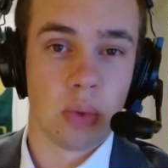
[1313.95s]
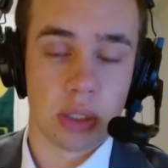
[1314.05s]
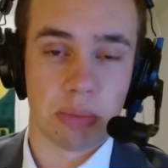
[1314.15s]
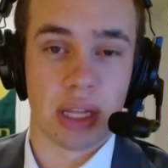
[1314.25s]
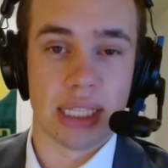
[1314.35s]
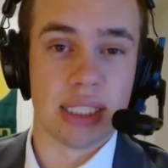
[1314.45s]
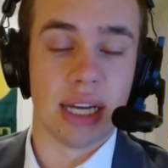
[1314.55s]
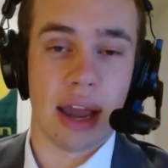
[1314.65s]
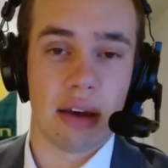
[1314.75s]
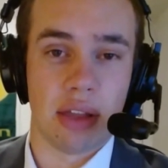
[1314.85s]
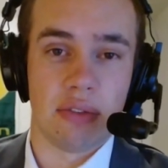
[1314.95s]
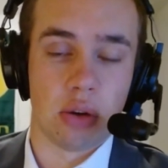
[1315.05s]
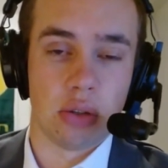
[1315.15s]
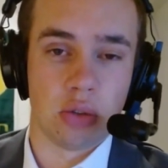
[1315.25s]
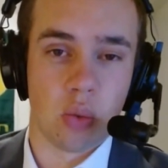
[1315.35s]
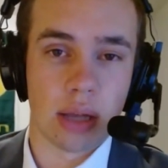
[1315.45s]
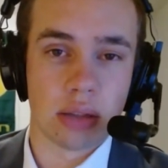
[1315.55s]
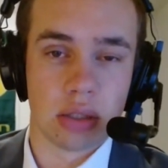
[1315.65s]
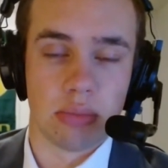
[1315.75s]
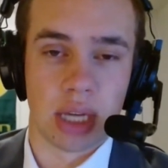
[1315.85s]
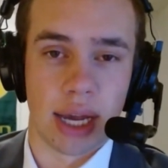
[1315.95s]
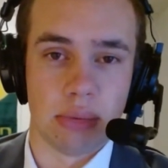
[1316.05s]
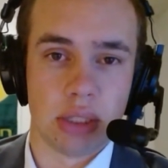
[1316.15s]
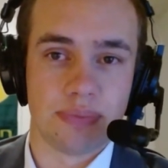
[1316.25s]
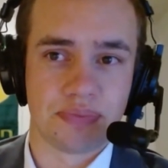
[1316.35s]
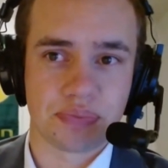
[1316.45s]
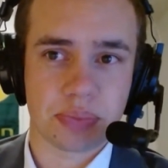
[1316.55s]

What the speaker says: which plays into how they vote as well sometimes,